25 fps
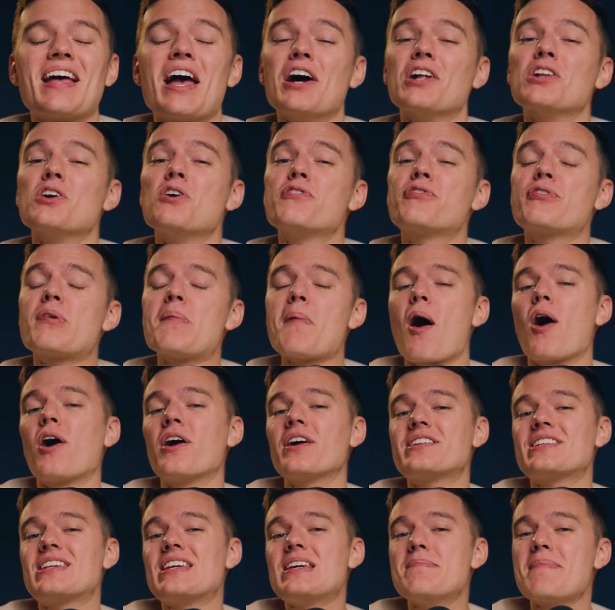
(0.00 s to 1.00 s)
Hello from
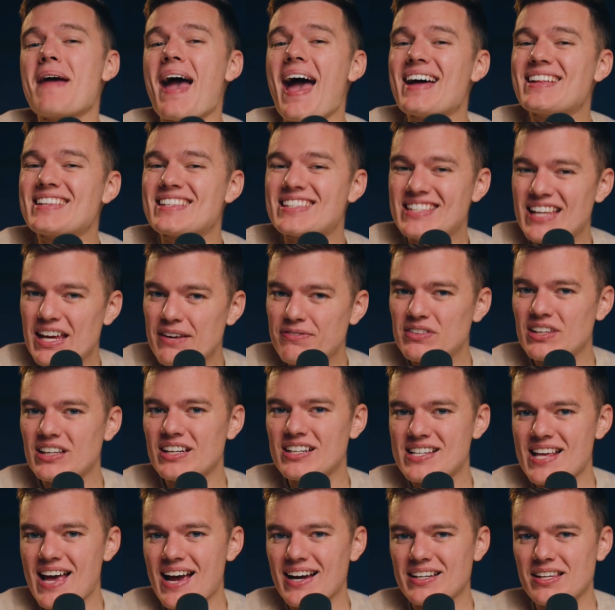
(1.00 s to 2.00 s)
our team at Safety
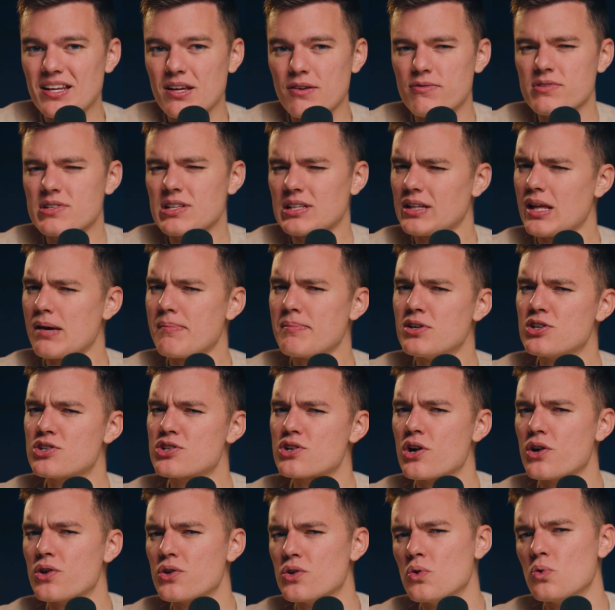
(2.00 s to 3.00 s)
Detectives. Let me
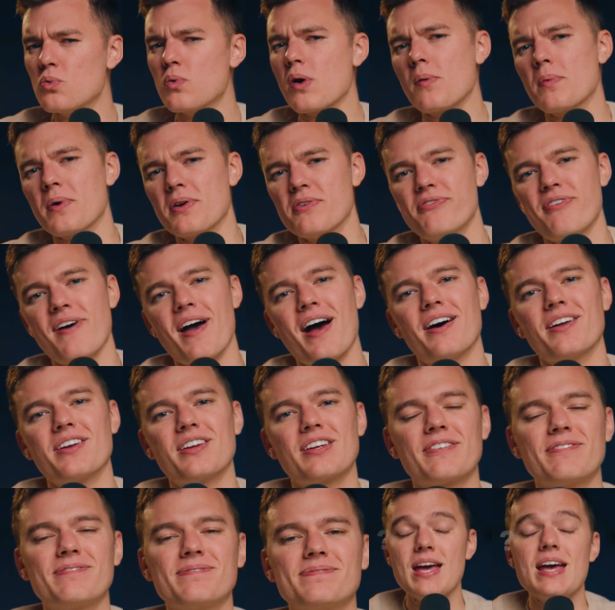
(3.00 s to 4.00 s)
show you what we found.